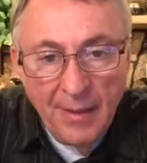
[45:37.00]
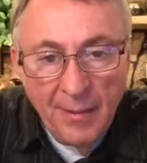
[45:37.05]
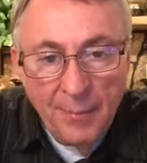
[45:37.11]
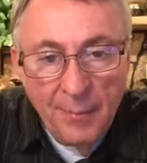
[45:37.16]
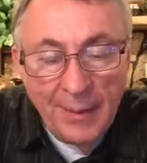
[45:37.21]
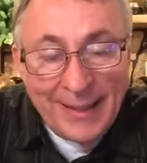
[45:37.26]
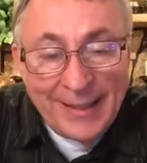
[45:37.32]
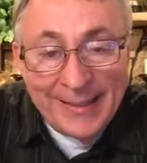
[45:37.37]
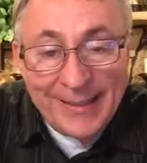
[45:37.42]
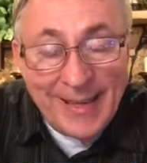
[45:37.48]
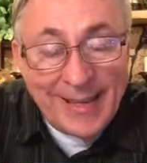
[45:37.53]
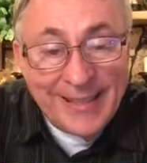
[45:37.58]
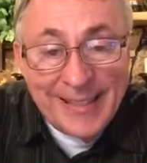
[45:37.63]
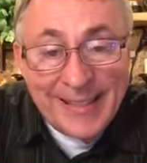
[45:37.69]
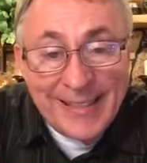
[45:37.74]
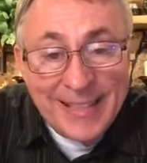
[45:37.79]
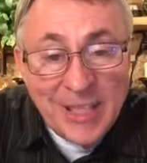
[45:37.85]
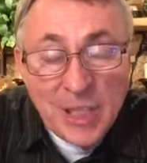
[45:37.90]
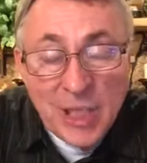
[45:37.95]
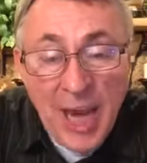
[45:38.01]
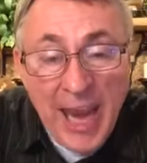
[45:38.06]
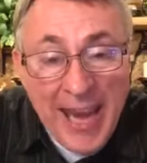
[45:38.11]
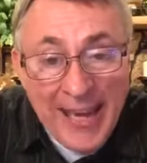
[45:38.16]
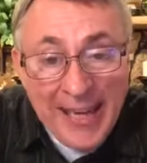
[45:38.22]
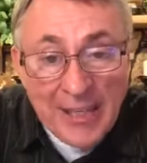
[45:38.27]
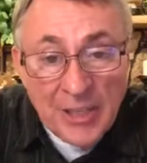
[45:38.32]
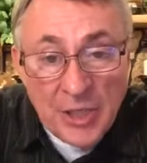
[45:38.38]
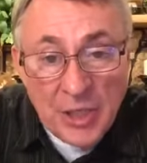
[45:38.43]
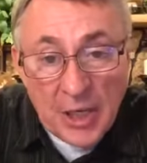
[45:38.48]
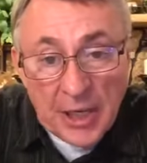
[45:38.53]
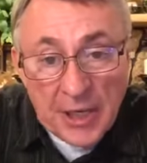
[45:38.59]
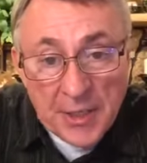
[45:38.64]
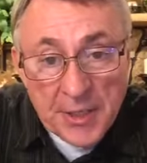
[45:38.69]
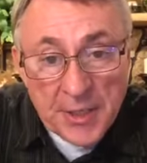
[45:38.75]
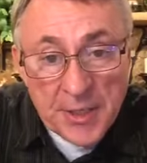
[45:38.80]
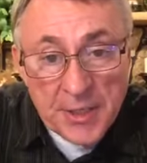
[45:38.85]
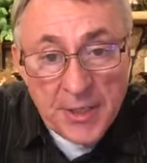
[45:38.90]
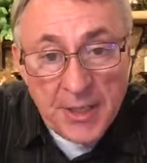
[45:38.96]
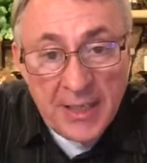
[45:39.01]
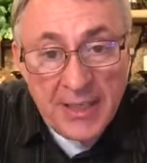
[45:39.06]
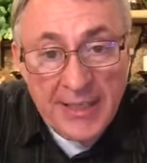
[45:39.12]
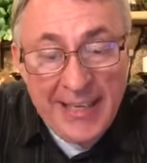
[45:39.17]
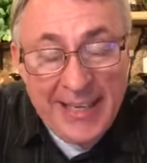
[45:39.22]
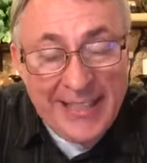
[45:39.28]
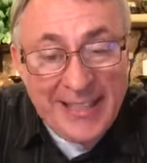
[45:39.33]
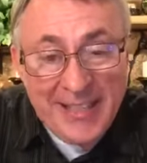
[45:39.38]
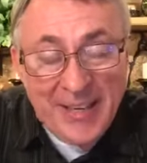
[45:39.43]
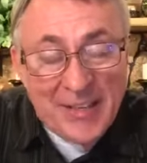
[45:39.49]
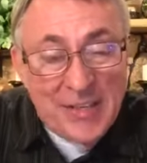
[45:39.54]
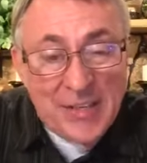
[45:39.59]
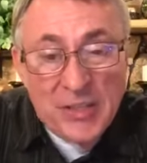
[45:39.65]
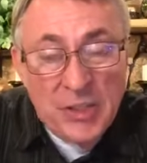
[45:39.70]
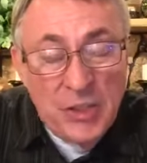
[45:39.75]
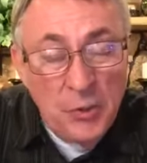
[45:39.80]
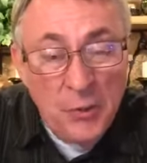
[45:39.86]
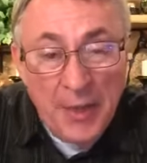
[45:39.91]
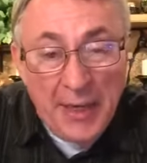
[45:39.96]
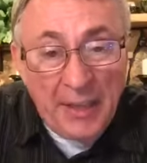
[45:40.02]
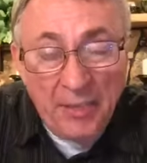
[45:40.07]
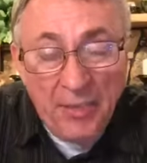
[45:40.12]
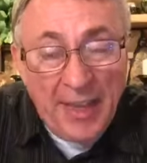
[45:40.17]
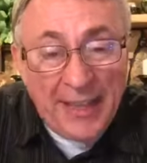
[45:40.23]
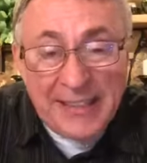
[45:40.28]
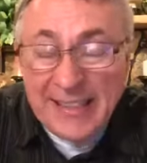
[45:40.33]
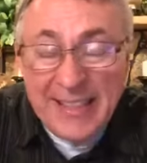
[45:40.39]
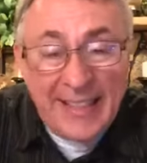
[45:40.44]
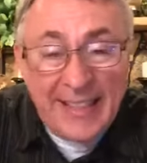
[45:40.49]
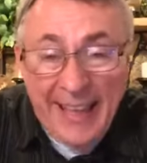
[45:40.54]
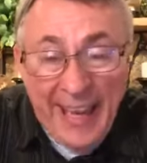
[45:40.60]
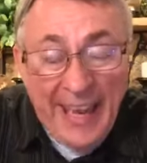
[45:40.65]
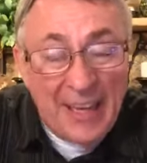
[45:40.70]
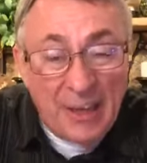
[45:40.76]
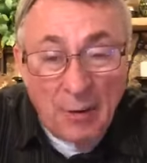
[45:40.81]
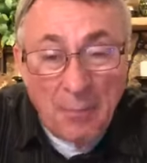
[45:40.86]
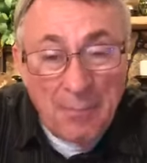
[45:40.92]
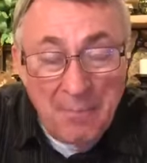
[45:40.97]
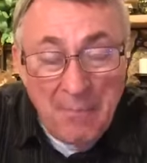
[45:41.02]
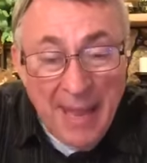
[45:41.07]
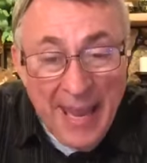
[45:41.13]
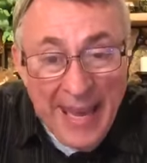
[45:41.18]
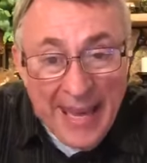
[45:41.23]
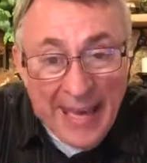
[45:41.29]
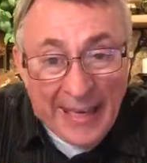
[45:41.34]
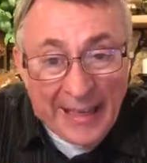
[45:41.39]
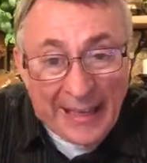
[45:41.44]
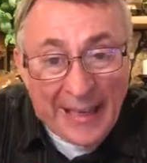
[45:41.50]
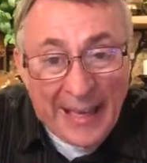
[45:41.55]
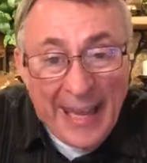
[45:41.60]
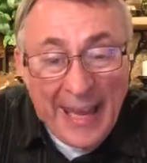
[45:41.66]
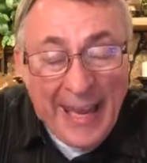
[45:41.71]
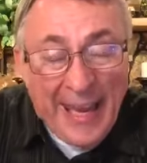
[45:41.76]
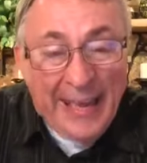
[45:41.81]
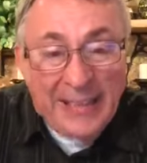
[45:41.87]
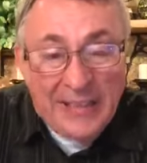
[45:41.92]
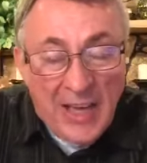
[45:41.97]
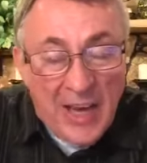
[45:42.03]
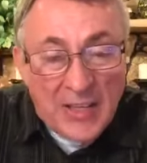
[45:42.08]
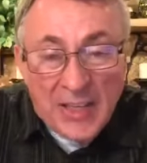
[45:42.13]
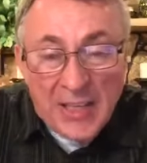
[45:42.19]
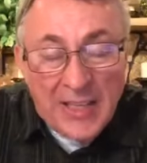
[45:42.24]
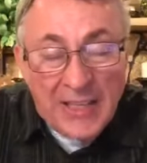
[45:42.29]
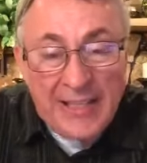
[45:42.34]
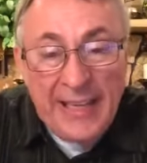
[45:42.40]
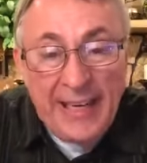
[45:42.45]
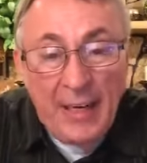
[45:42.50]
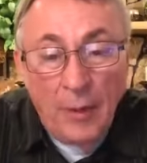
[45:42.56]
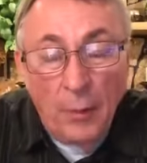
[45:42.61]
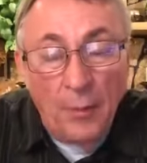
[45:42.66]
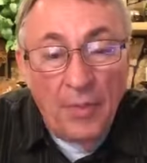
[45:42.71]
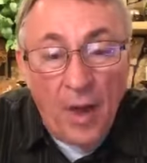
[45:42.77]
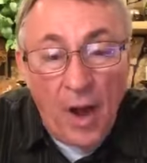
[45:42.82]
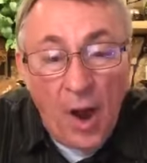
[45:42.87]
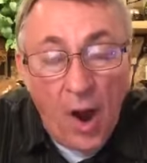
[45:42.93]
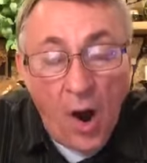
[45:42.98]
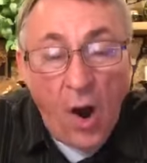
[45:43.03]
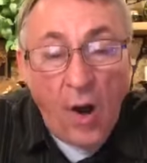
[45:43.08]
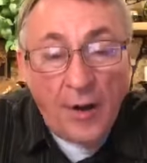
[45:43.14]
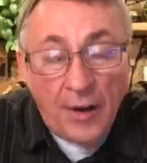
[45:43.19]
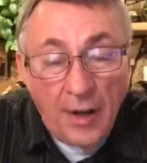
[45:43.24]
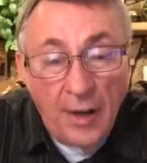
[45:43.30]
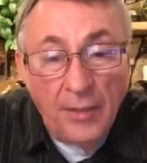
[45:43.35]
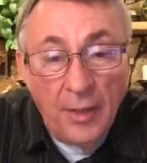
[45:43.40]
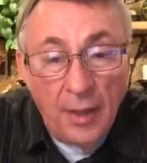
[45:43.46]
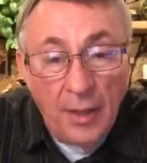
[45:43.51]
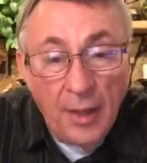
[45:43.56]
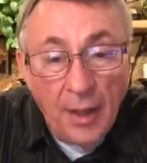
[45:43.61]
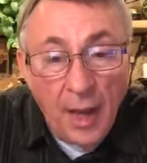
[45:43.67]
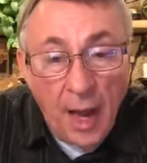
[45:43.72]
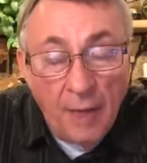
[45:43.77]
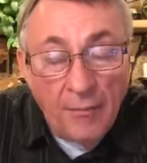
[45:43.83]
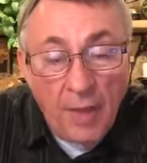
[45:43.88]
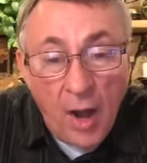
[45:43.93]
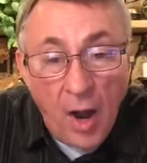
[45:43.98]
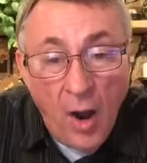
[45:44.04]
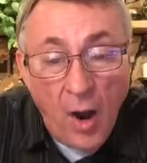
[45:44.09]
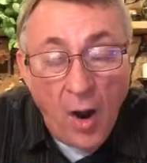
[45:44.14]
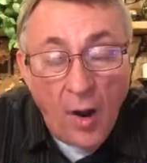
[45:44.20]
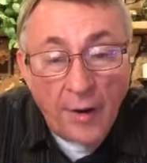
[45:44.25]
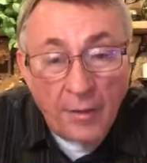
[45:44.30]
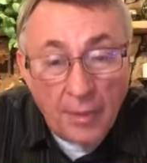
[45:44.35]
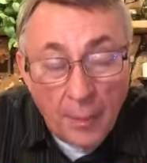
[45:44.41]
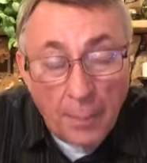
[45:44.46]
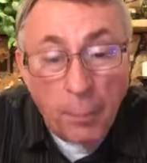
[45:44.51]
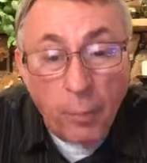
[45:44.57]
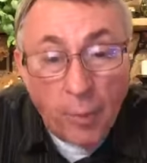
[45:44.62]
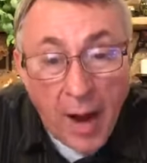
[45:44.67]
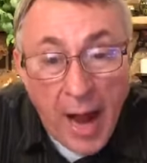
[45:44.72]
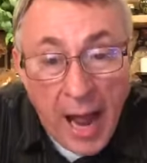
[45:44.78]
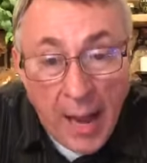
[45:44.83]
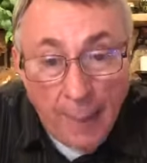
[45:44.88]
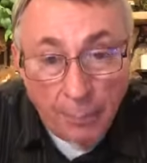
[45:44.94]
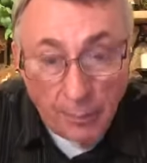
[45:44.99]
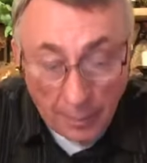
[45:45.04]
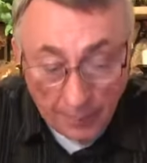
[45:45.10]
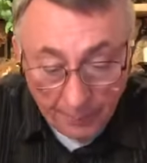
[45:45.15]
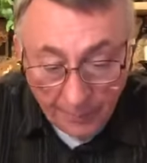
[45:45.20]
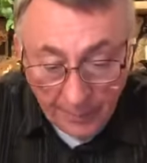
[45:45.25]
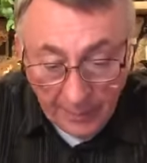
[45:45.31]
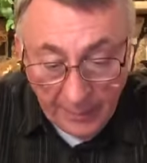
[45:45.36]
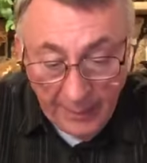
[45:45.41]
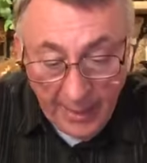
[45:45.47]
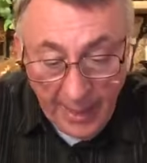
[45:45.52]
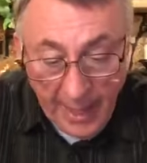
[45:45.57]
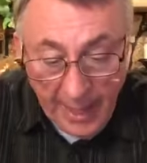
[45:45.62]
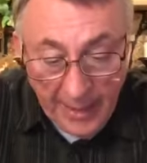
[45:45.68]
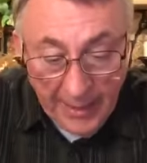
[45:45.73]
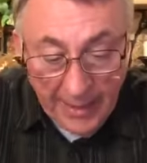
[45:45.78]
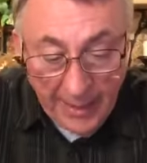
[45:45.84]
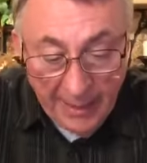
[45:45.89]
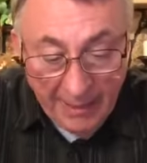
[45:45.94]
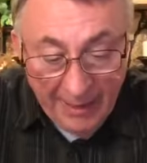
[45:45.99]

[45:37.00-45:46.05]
but it doesn't change us. It doesn't do anything to the inner man. It doesn't deal with the heart of the, of the heart of the problem. Okay?